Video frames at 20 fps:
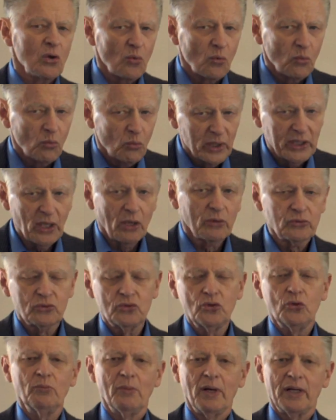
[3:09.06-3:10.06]
We don't
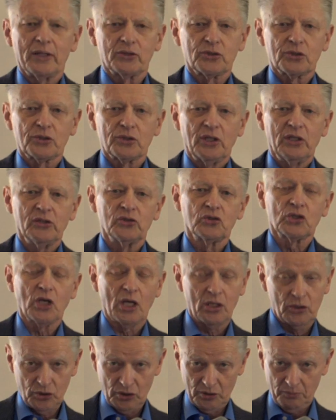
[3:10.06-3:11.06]
do much in
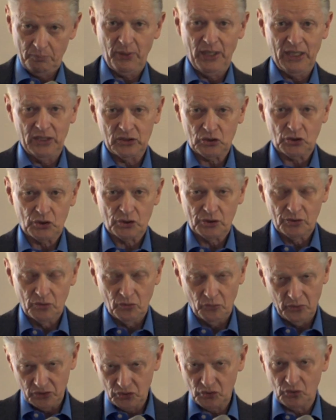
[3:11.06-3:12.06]
changing pitch
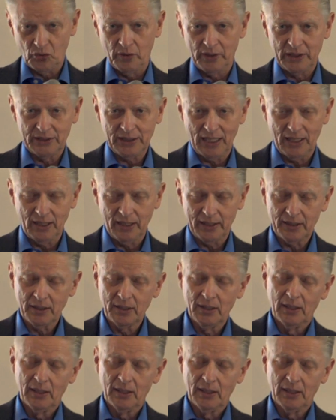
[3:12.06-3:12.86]
with storytelling,